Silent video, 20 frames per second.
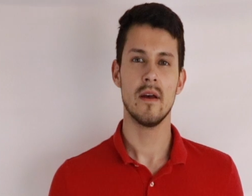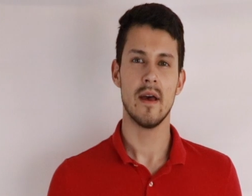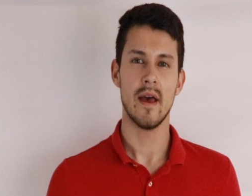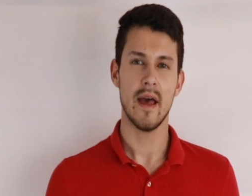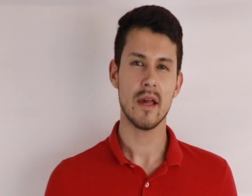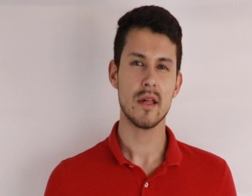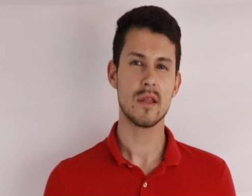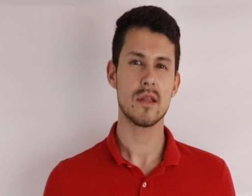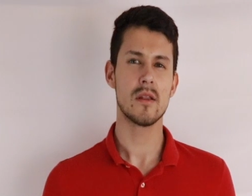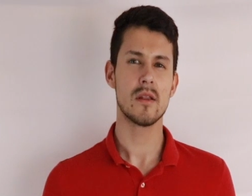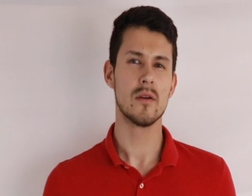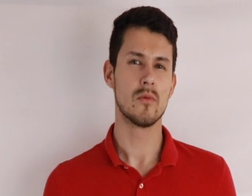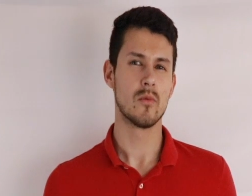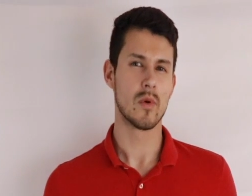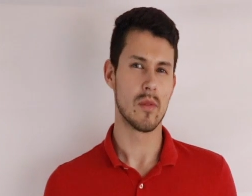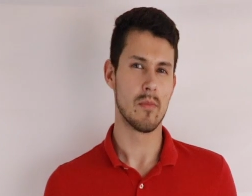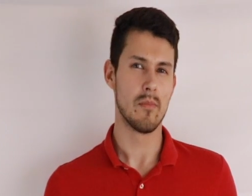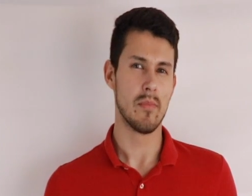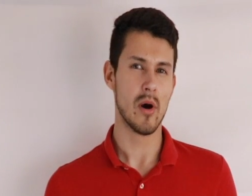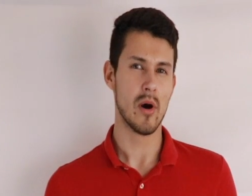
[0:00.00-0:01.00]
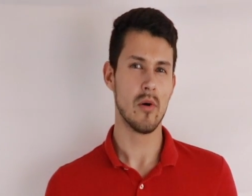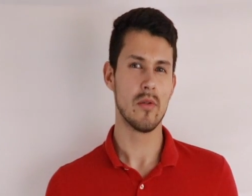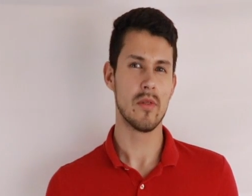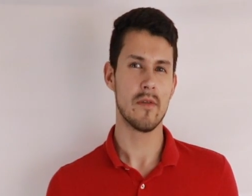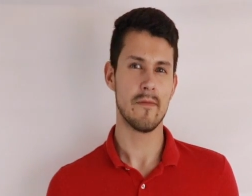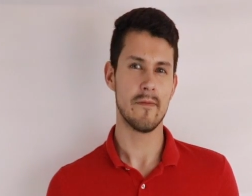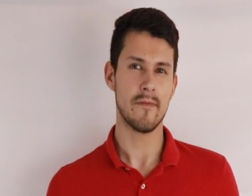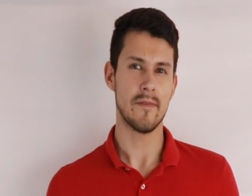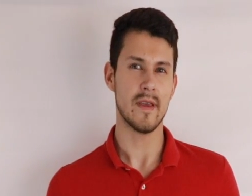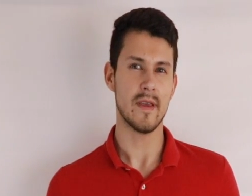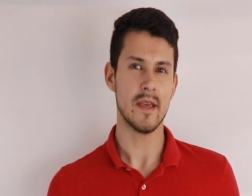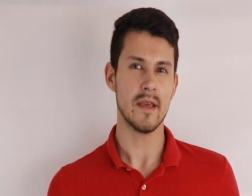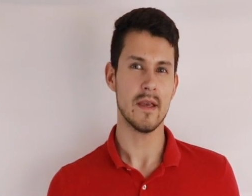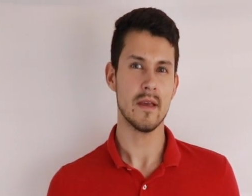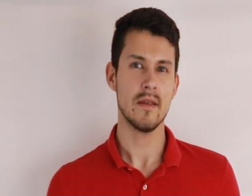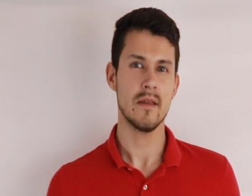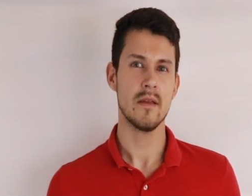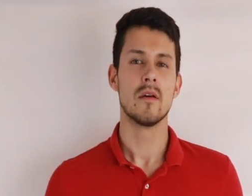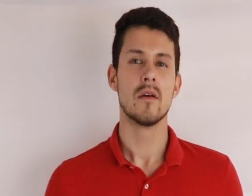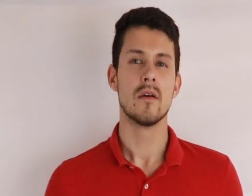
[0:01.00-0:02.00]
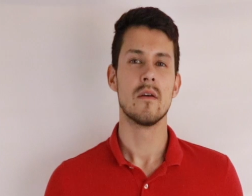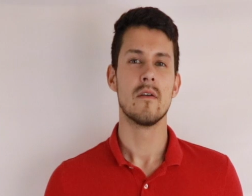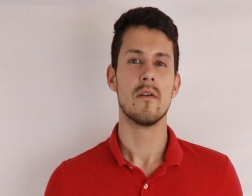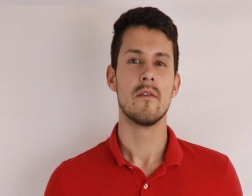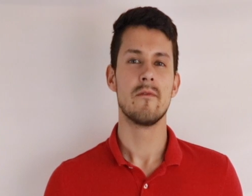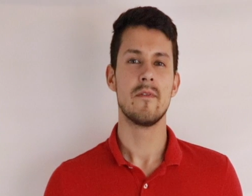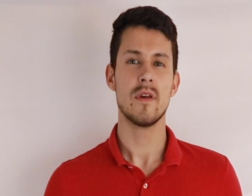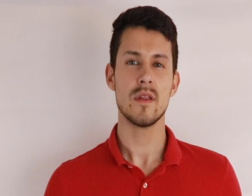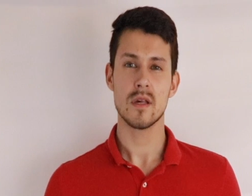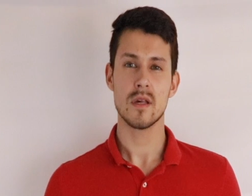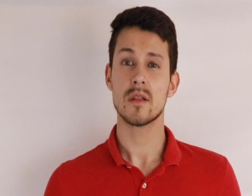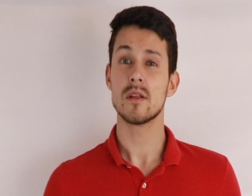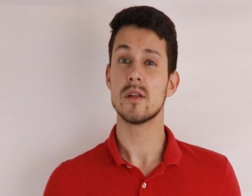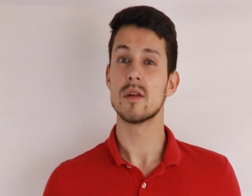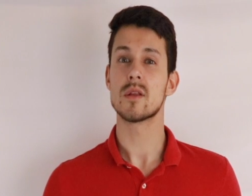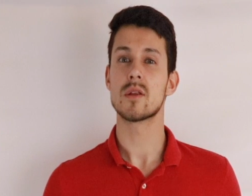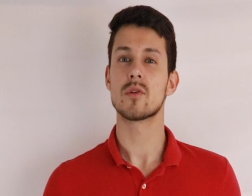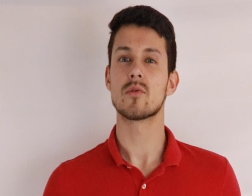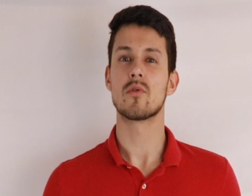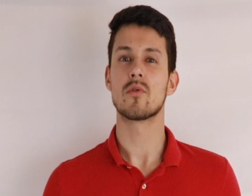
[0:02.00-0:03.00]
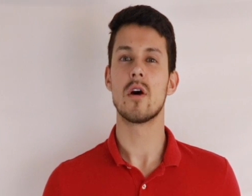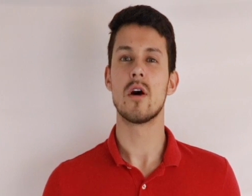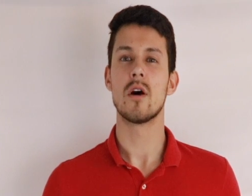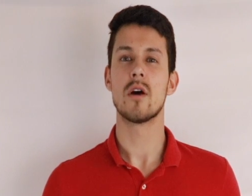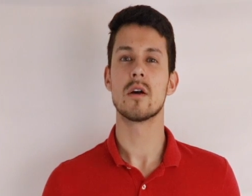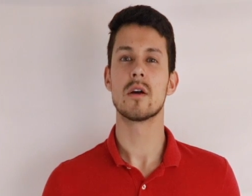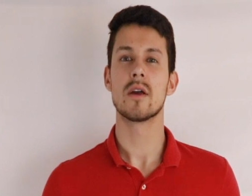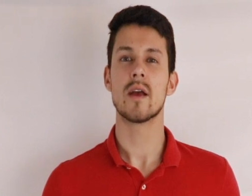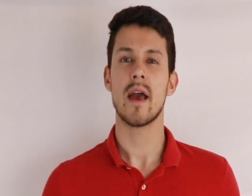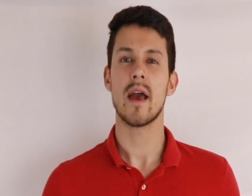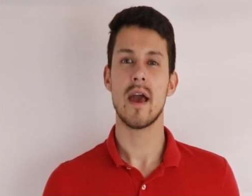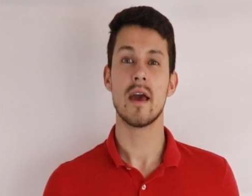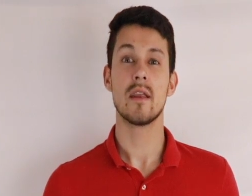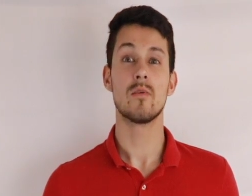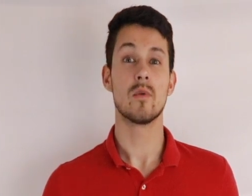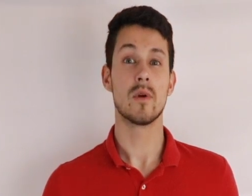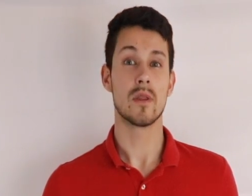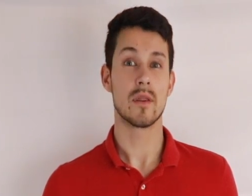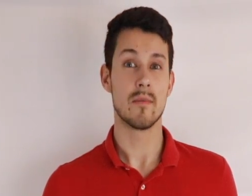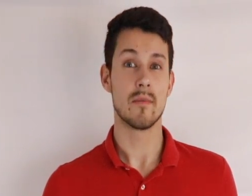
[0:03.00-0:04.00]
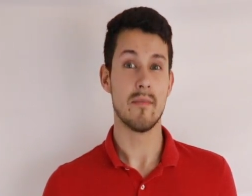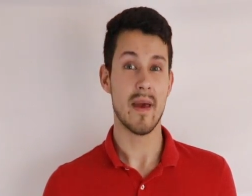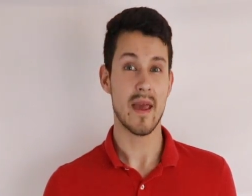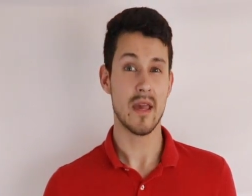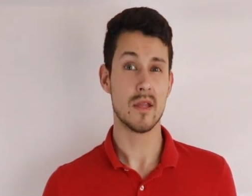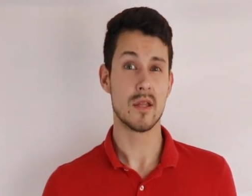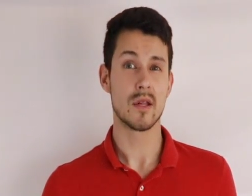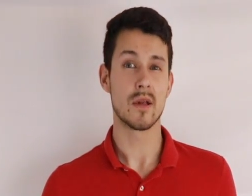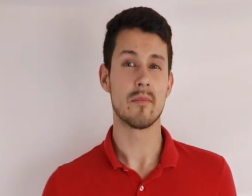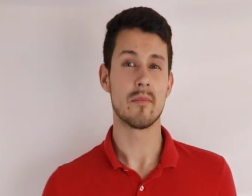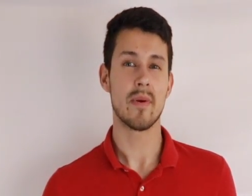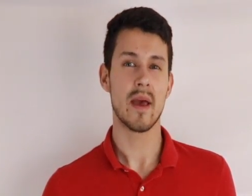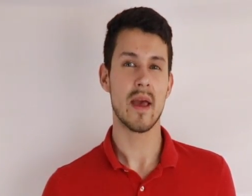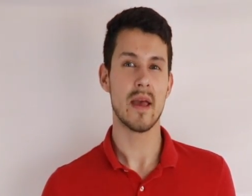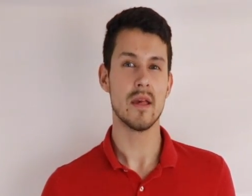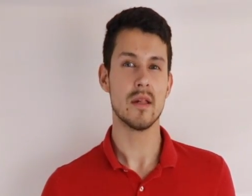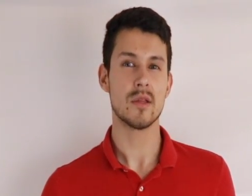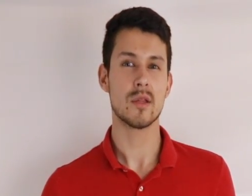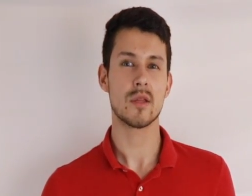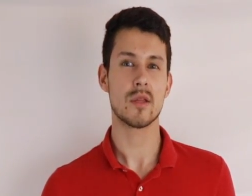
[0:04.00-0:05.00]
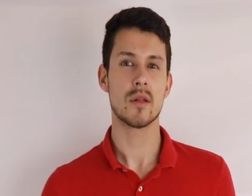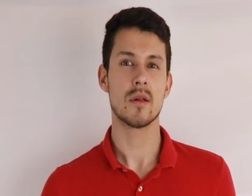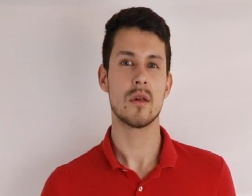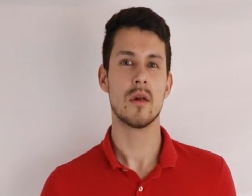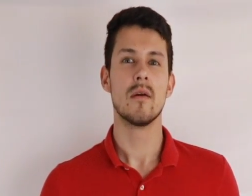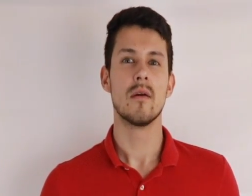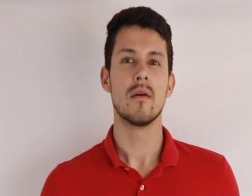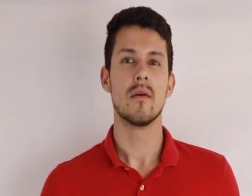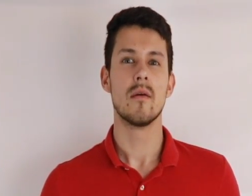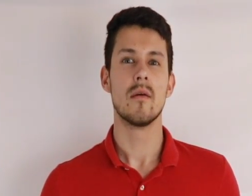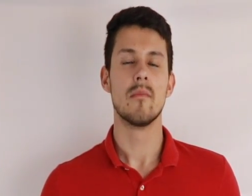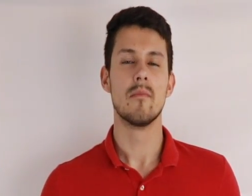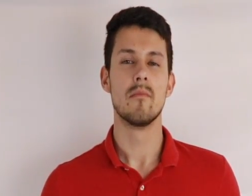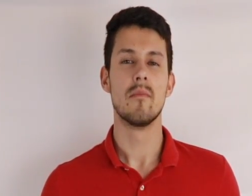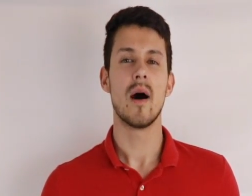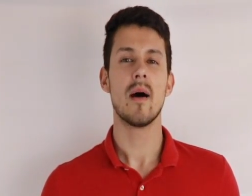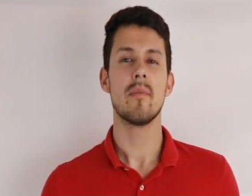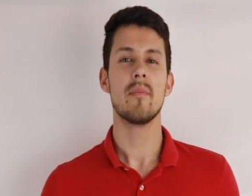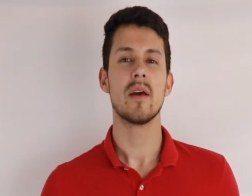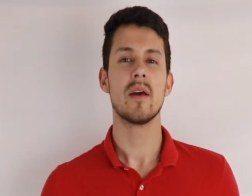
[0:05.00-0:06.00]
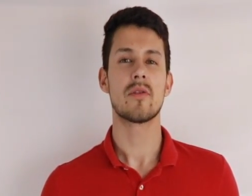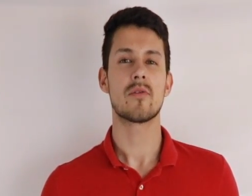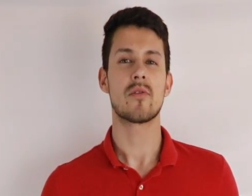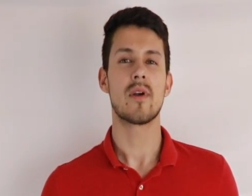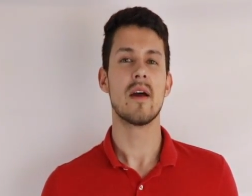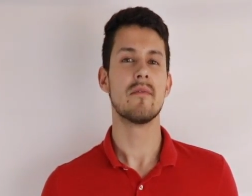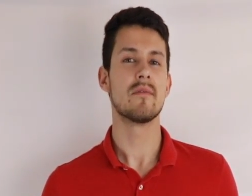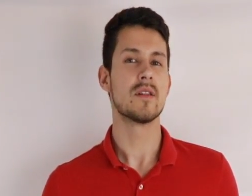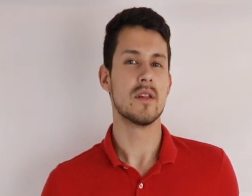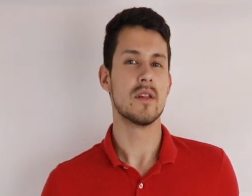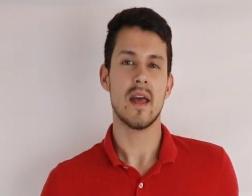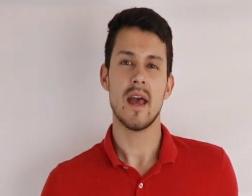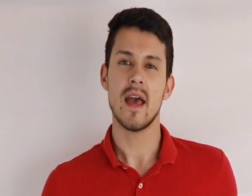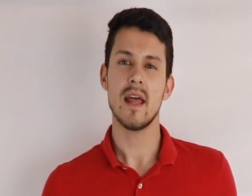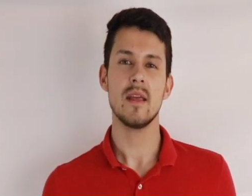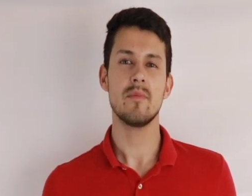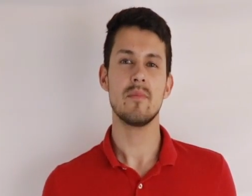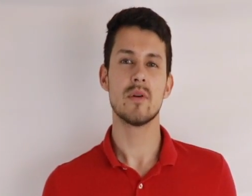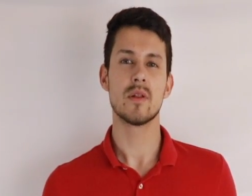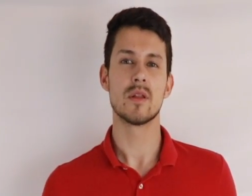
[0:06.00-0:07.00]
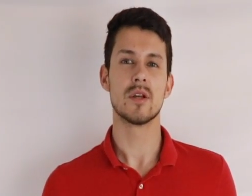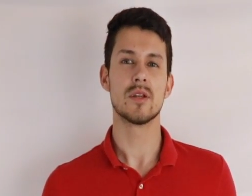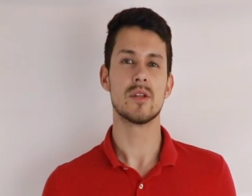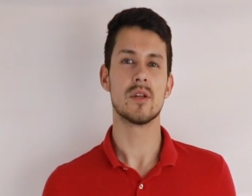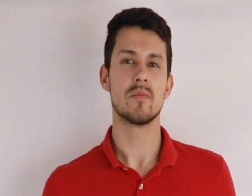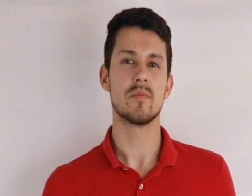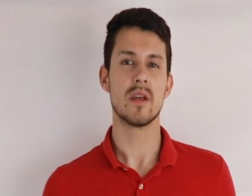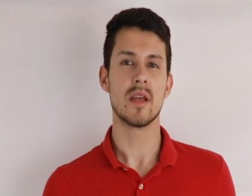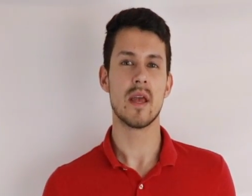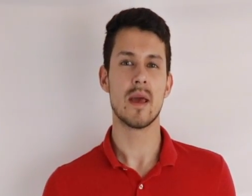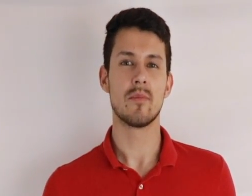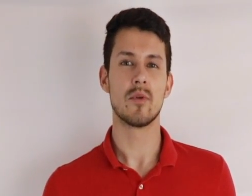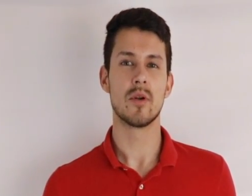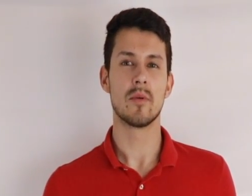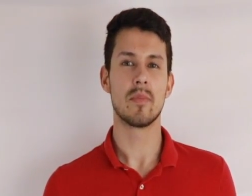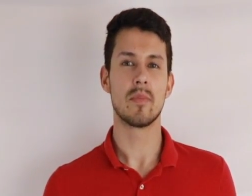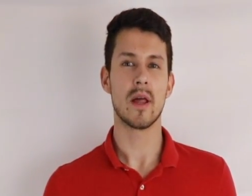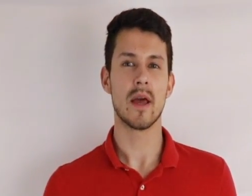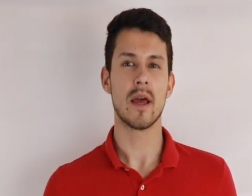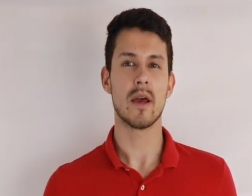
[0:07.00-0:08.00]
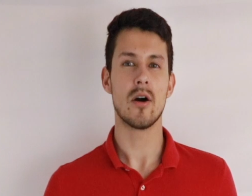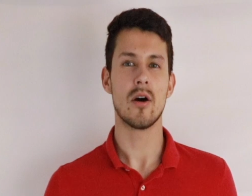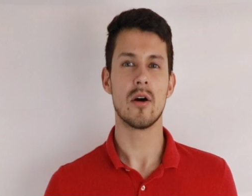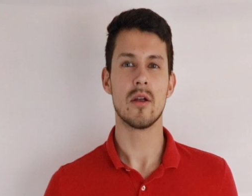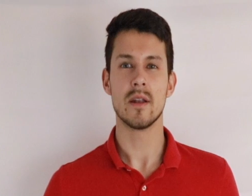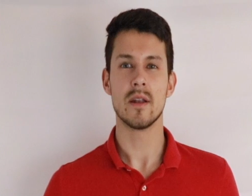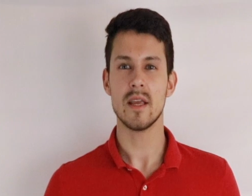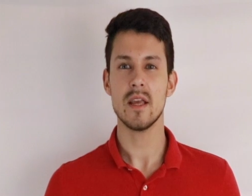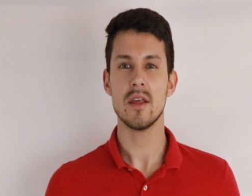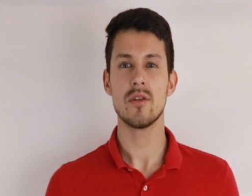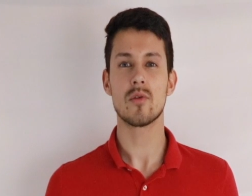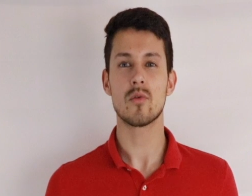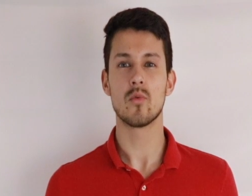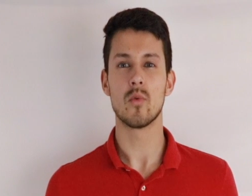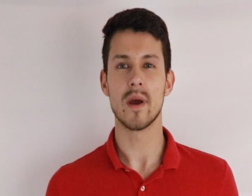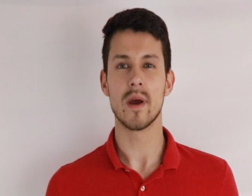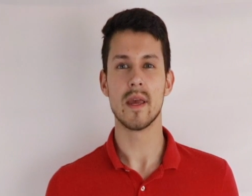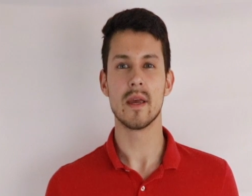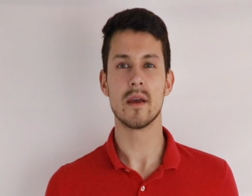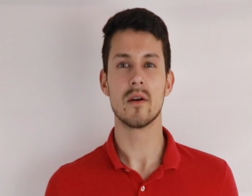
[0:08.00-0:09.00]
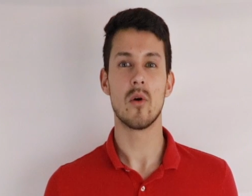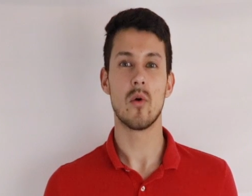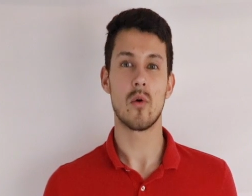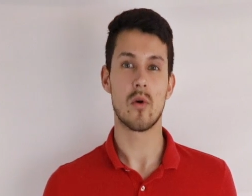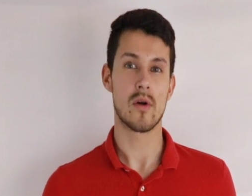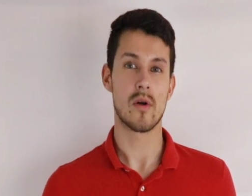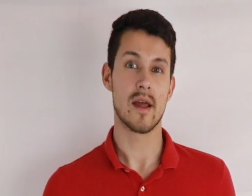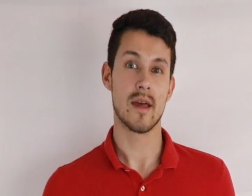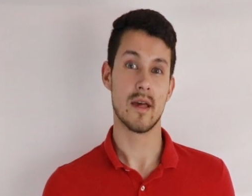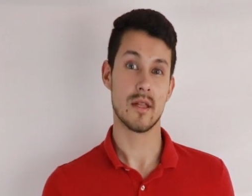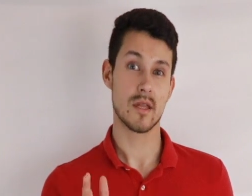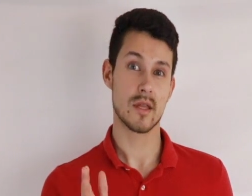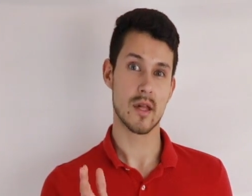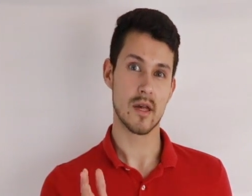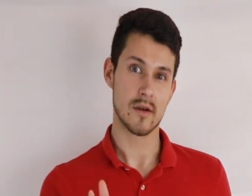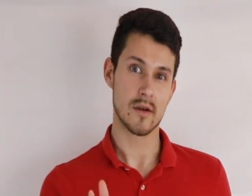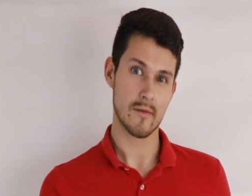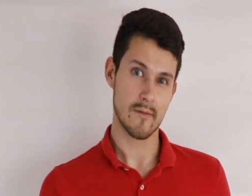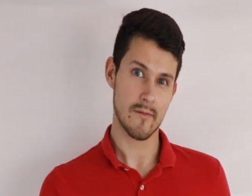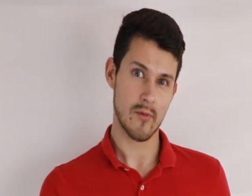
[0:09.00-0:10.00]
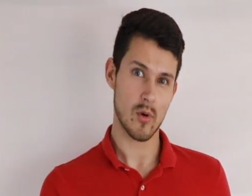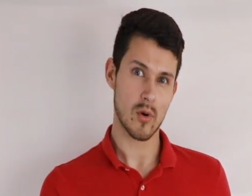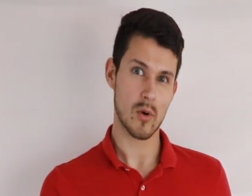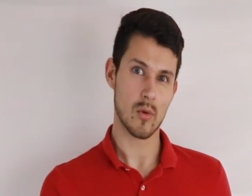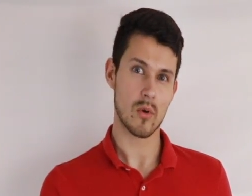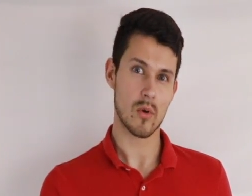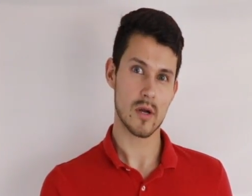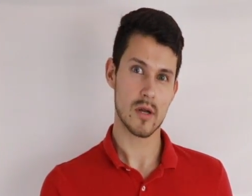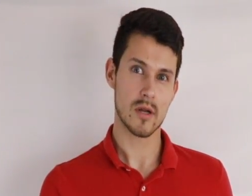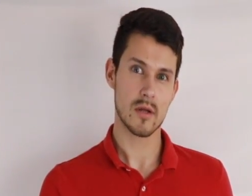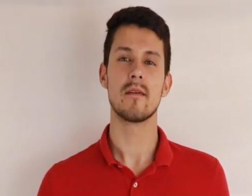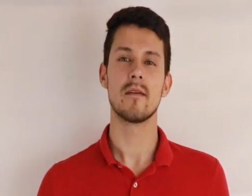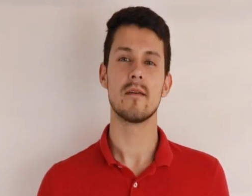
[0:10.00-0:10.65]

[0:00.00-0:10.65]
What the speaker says: Excellent with both feet, physically strong, and with amazing pace, Mbappe thrives in any position, being able to play on either wing or as center forward.